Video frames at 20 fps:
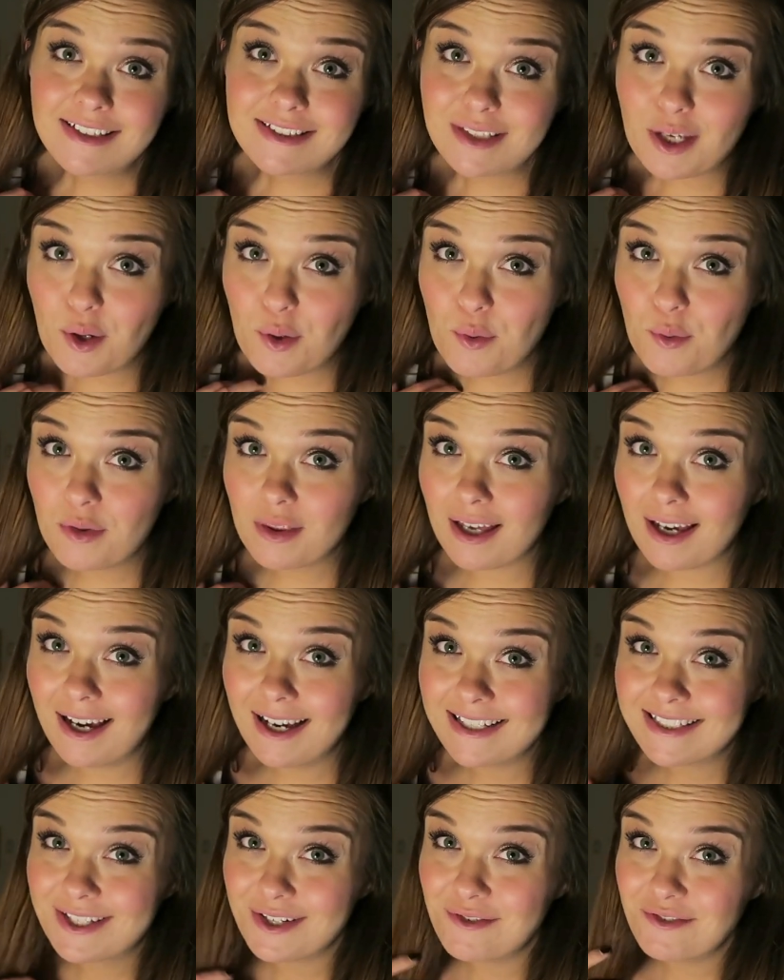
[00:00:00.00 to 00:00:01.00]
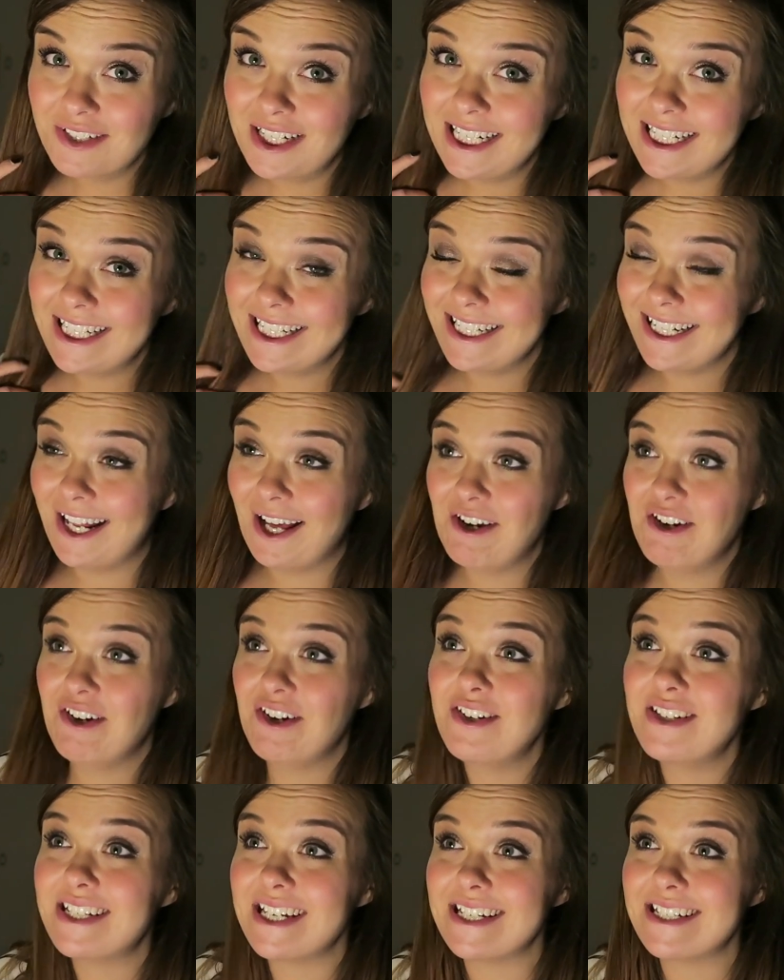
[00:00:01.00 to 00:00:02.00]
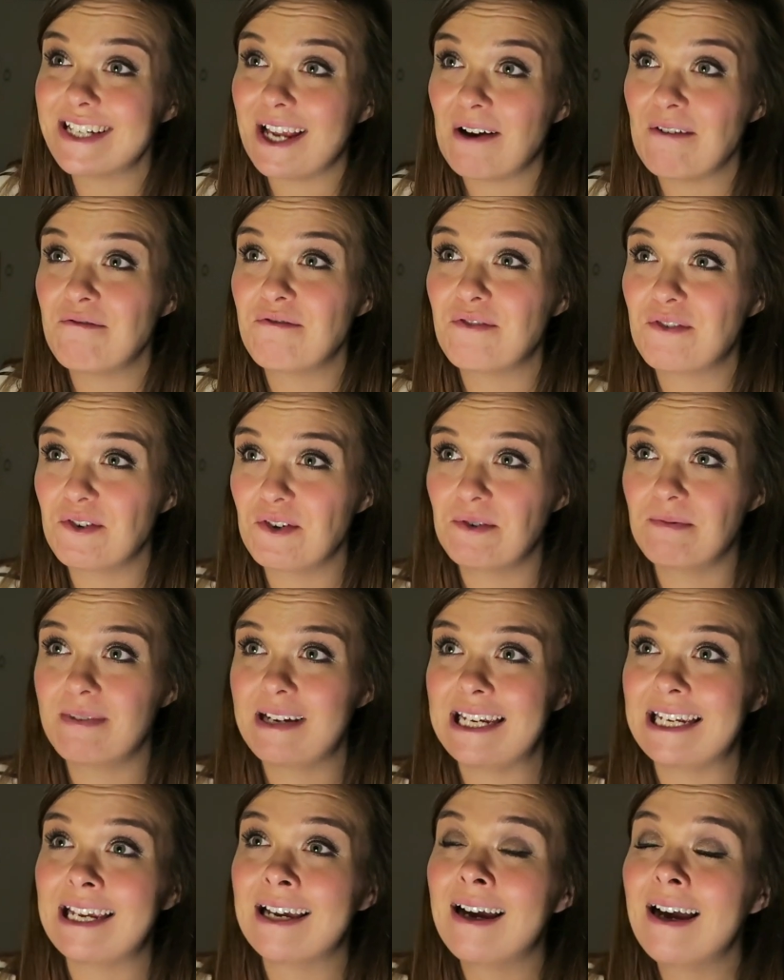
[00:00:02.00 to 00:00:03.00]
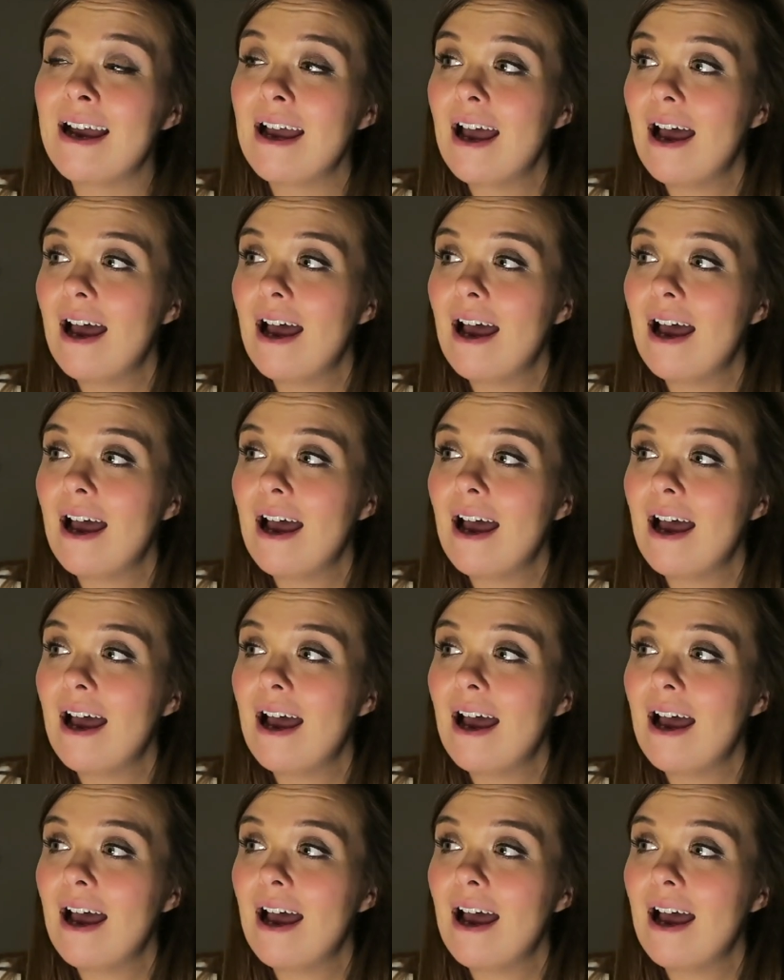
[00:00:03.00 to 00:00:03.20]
So that hasn't really narrowed it down for me.